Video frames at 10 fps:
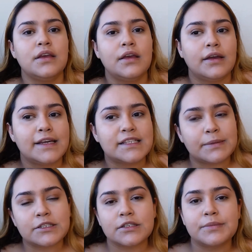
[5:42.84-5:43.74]
especially
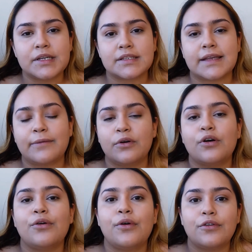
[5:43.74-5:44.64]
because I will go
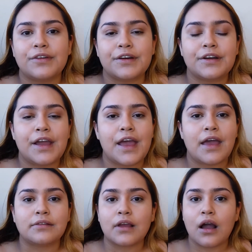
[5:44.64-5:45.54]
over and
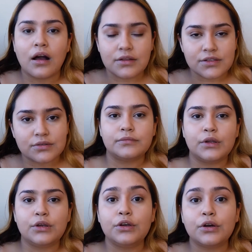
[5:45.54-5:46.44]
contour. You
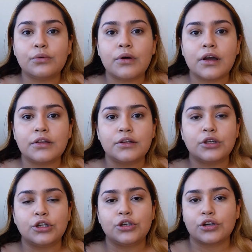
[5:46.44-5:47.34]
don't want
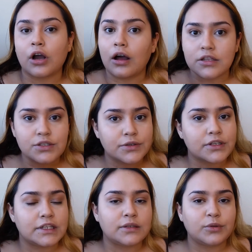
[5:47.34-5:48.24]
your contour to end
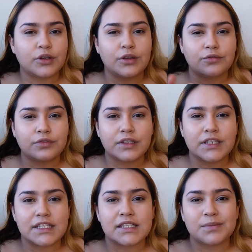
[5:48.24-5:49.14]
up looking really
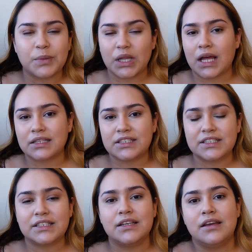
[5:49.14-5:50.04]

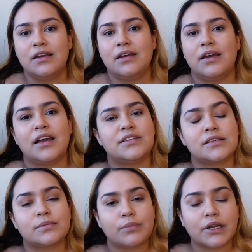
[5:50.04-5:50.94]
splotchy and just
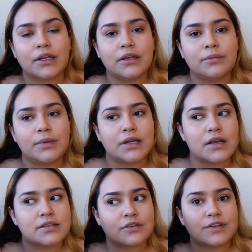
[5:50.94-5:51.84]
muddy because of
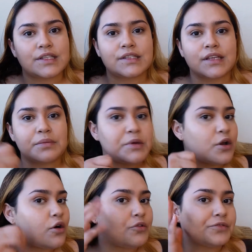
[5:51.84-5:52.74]
it skipping
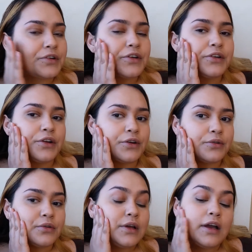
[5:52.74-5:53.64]
over, you know,
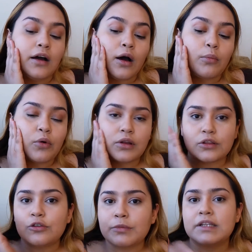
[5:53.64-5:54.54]
a more
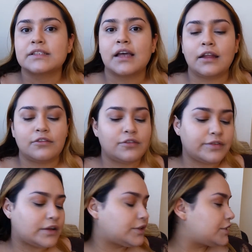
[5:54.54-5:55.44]
luminous kind of
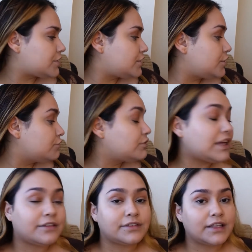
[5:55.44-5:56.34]
foundation. You
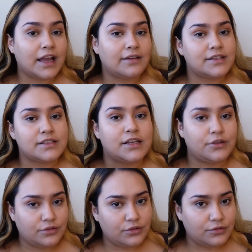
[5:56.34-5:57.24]
definitely have to set your whole
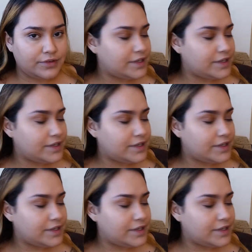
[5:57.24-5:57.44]
face.